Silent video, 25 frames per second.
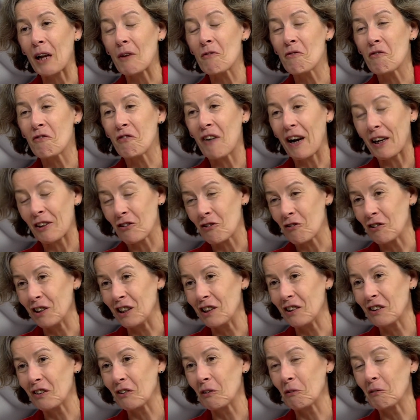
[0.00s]
and
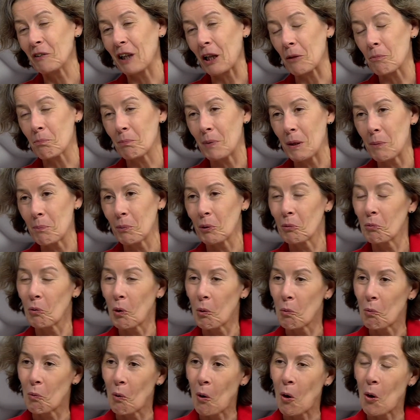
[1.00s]
factories so that people
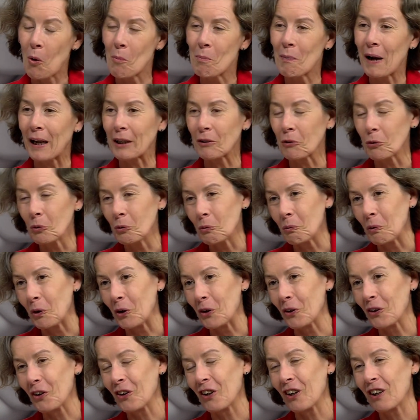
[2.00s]
were warm and could
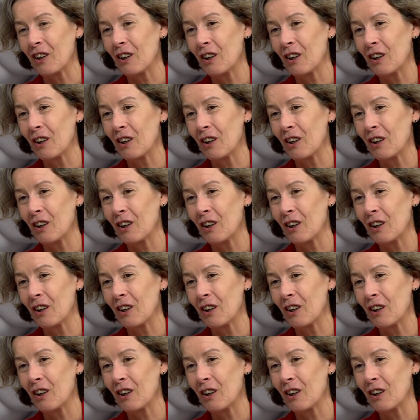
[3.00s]
work.